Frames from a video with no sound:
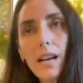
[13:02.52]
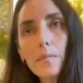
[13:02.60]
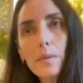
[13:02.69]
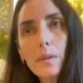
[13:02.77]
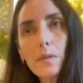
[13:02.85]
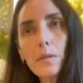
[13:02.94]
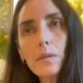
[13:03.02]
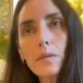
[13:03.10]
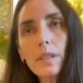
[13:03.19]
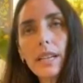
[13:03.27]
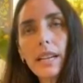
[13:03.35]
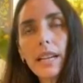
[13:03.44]

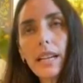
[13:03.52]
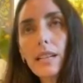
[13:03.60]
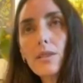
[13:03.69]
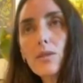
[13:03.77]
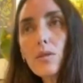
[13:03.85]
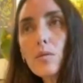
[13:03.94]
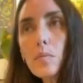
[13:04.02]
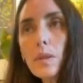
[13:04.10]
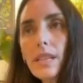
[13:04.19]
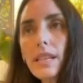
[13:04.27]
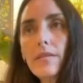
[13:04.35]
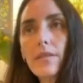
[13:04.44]
absolutely and i do
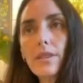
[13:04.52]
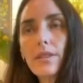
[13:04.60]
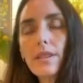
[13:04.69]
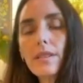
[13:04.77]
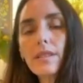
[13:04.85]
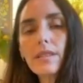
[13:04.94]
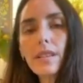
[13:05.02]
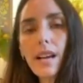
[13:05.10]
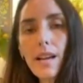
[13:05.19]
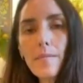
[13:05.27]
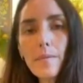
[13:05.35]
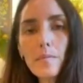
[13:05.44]
believe there is a
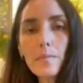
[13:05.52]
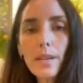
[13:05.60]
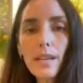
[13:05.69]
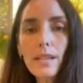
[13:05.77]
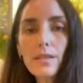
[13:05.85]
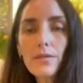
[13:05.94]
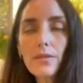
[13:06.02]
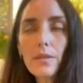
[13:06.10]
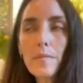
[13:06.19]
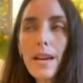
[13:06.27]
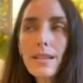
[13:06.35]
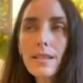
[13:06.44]
time and a place for
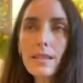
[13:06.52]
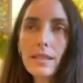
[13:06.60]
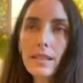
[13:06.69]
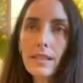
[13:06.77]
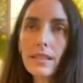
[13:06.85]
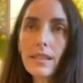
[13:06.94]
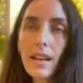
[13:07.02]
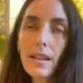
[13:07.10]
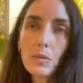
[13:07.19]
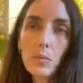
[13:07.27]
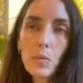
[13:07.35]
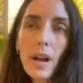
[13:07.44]
medicine
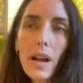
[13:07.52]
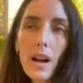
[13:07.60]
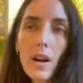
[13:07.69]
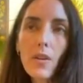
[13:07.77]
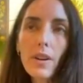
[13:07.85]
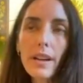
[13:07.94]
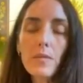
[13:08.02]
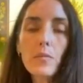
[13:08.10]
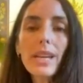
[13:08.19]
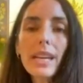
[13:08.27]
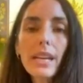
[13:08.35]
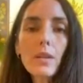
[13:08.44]
as well and
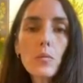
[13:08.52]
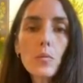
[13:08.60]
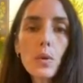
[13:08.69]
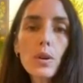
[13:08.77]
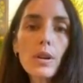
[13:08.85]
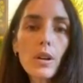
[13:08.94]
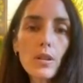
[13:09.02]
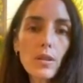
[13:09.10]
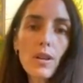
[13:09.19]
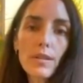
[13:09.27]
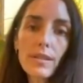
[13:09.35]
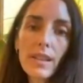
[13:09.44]
we can work
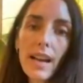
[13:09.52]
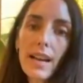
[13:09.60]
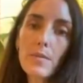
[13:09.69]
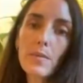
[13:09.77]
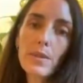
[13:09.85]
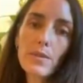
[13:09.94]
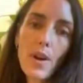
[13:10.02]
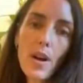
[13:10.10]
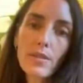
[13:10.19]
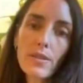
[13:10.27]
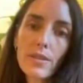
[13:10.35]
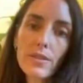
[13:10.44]
alongside with
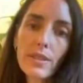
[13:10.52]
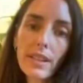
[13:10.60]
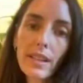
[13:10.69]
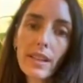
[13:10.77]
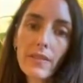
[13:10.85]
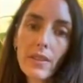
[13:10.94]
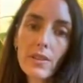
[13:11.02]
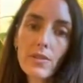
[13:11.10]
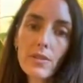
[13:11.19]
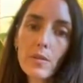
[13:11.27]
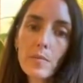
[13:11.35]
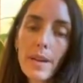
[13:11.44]
doctors and
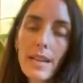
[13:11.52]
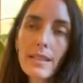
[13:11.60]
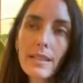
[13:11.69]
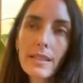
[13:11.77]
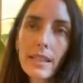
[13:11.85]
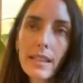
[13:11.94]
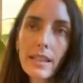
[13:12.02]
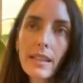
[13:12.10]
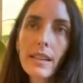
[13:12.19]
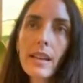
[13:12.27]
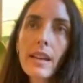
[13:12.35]
conventional medicine